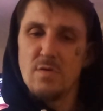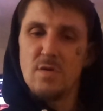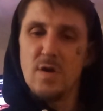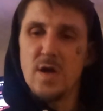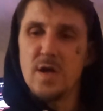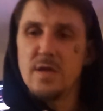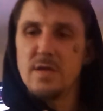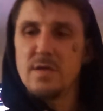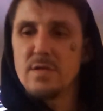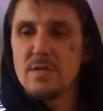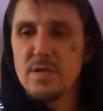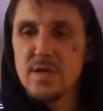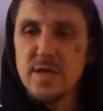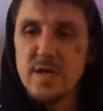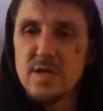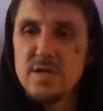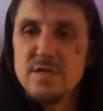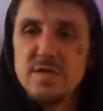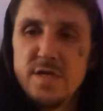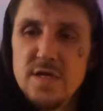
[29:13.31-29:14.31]
right?
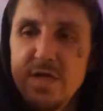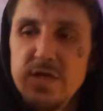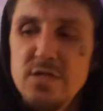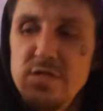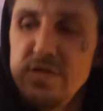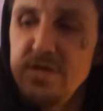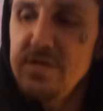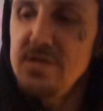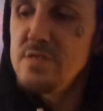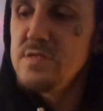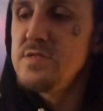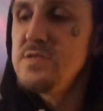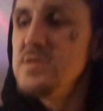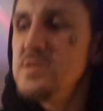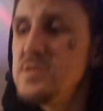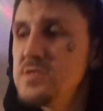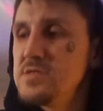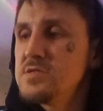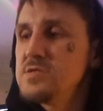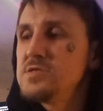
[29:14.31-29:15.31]
Like, I need
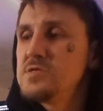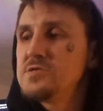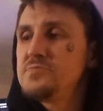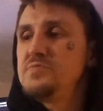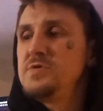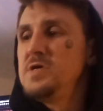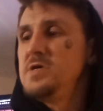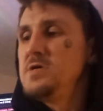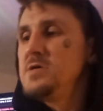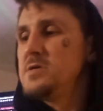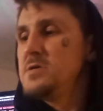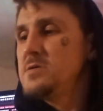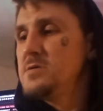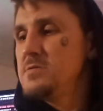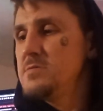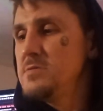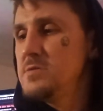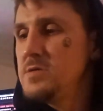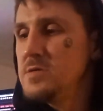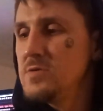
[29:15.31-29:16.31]
to speak,
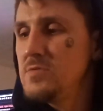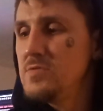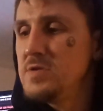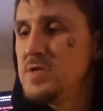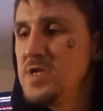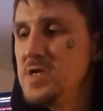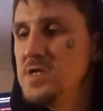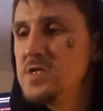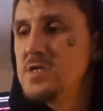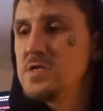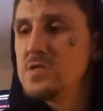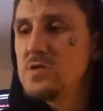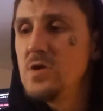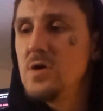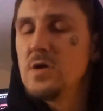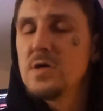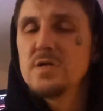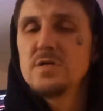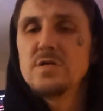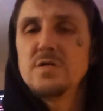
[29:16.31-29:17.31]
I need to
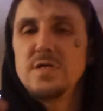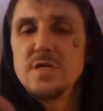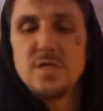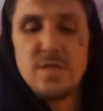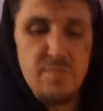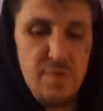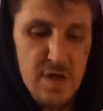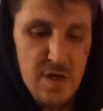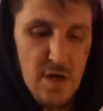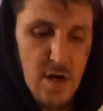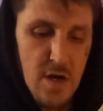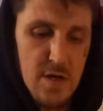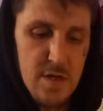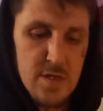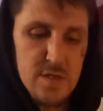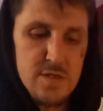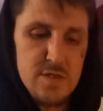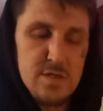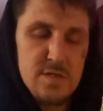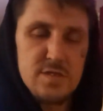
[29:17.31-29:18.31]
talk, and I need to be
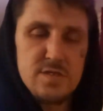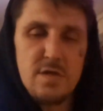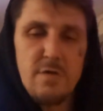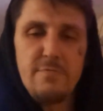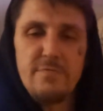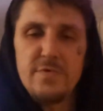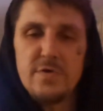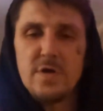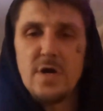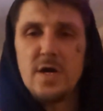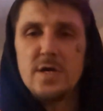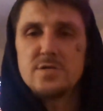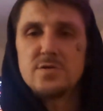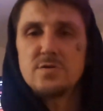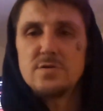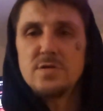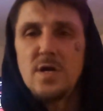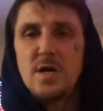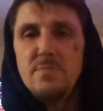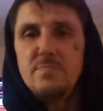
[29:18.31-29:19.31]
honest. Some of you guys
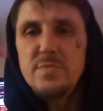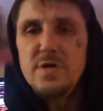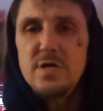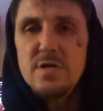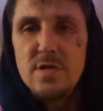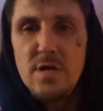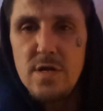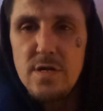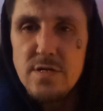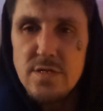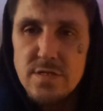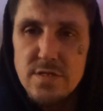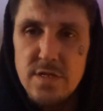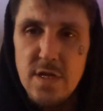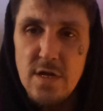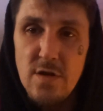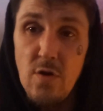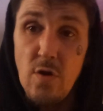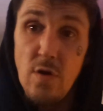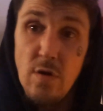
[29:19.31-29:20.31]
are not being honest
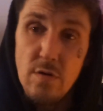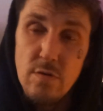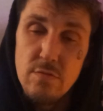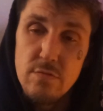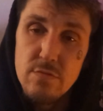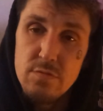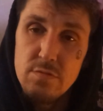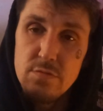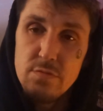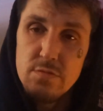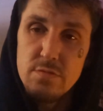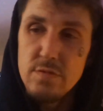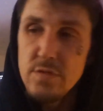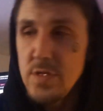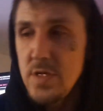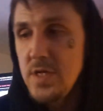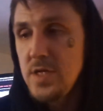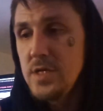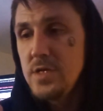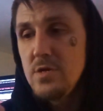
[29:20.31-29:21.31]
at all.
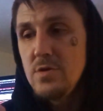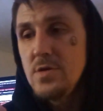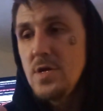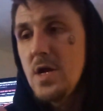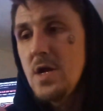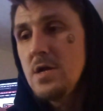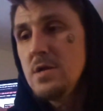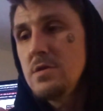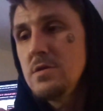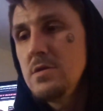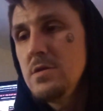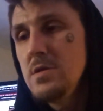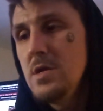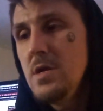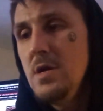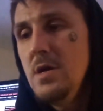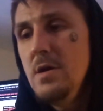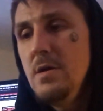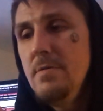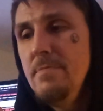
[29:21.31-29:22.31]
Like, you're not.
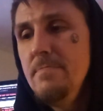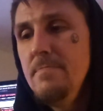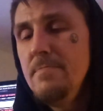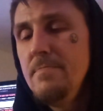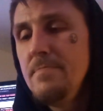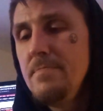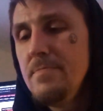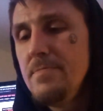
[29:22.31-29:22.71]
Some